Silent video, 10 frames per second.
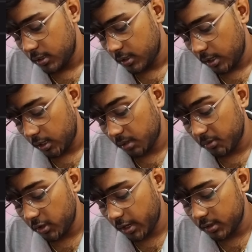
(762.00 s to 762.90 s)
And I'm going to
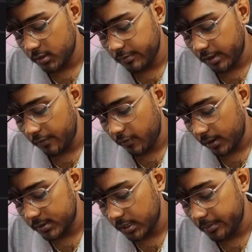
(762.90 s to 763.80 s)
write this very
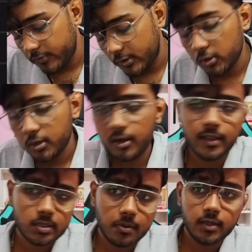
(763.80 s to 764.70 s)
fastly without any
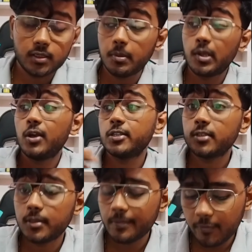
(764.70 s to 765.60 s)
explanation,
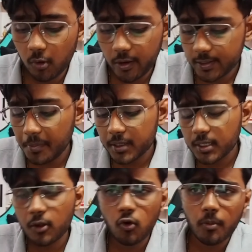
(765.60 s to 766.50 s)
because if you want explanation,
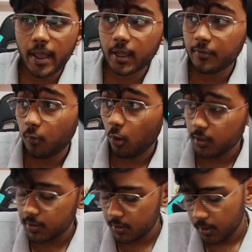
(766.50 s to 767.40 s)
go back and
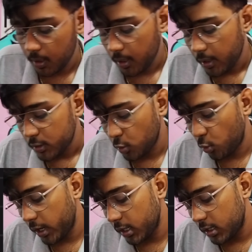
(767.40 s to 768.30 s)
watch. So
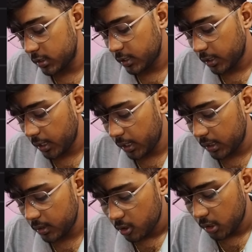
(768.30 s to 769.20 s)
while
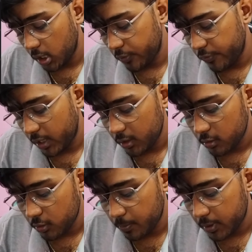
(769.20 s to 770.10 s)
second, now we're going
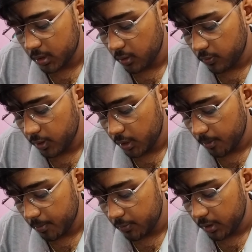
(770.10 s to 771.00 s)
to preserve the
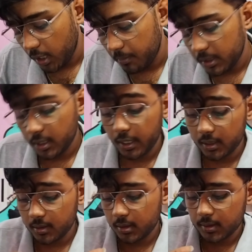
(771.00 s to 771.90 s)
temporary, I mean the next
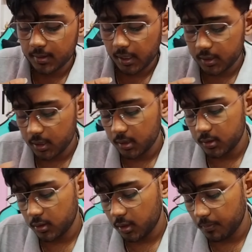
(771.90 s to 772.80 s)
section. So
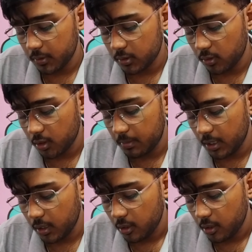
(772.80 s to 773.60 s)
temp is going to be